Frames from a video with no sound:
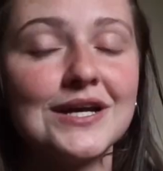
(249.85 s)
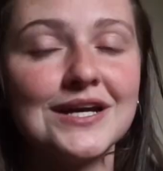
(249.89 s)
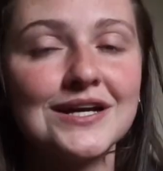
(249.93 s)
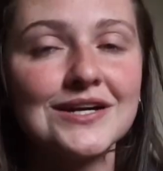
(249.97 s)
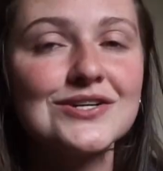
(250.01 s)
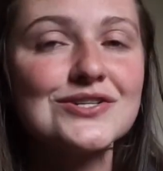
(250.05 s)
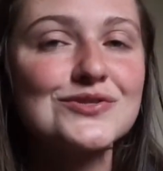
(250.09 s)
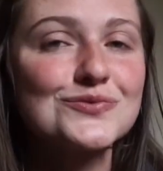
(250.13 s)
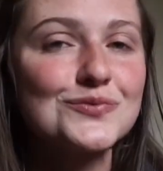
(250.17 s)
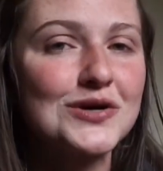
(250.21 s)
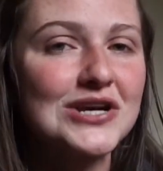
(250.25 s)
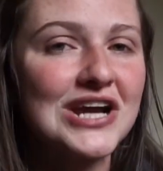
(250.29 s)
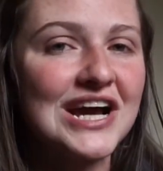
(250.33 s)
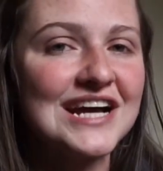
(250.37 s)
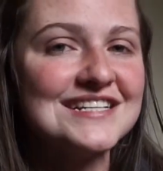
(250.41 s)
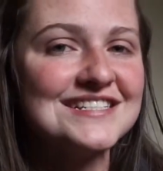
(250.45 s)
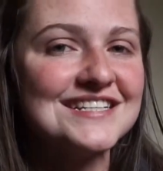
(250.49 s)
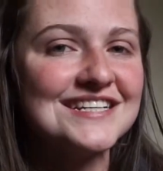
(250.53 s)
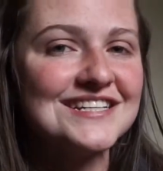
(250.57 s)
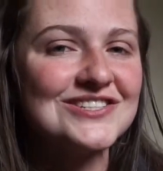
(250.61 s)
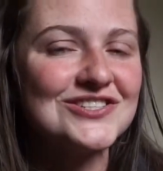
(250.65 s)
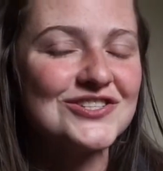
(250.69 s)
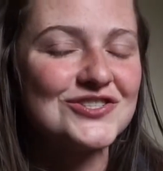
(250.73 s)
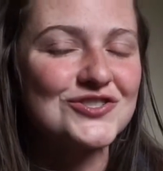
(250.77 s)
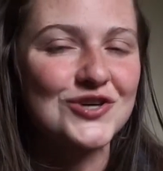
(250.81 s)
Here's what I
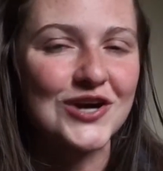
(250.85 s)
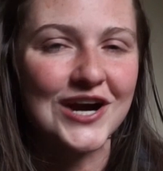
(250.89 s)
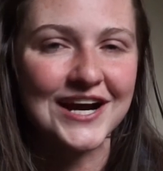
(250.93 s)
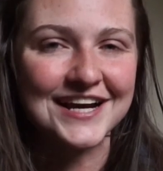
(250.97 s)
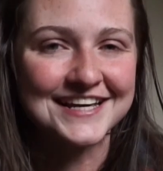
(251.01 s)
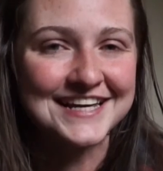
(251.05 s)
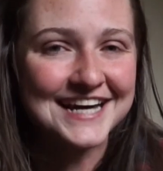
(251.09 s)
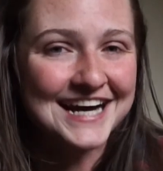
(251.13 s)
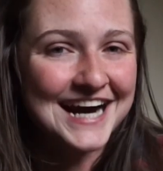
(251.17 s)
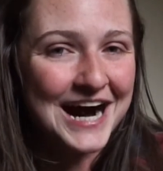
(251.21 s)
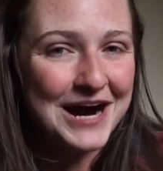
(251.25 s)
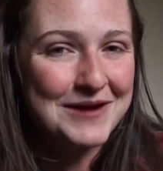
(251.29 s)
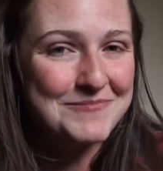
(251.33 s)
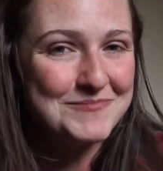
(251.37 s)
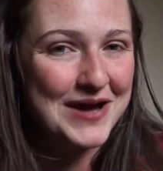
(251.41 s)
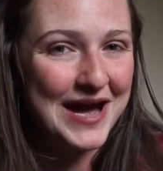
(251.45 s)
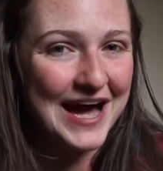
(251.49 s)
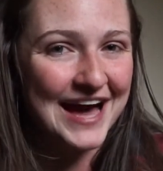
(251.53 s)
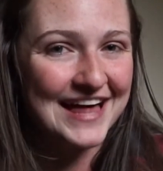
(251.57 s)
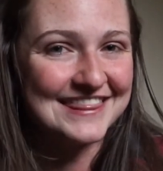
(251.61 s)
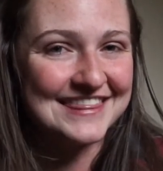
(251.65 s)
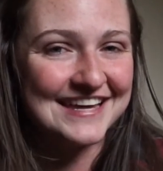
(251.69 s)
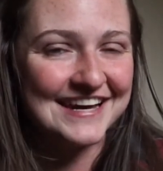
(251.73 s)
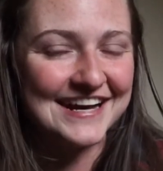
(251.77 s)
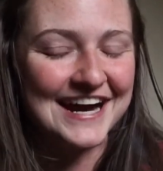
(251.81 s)
did to try to
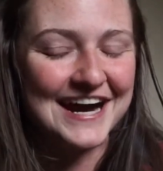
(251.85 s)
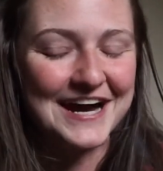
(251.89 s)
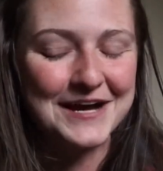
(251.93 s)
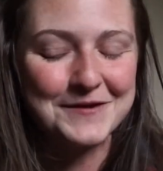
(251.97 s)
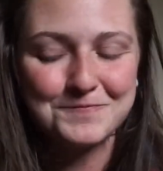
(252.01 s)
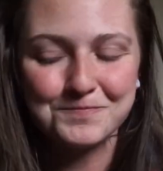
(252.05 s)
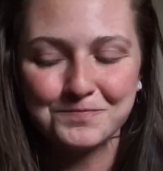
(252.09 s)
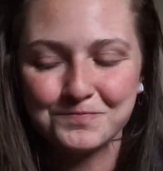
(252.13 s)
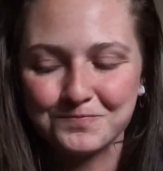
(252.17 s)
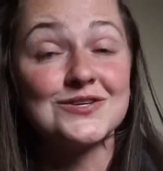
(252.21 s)
combat that.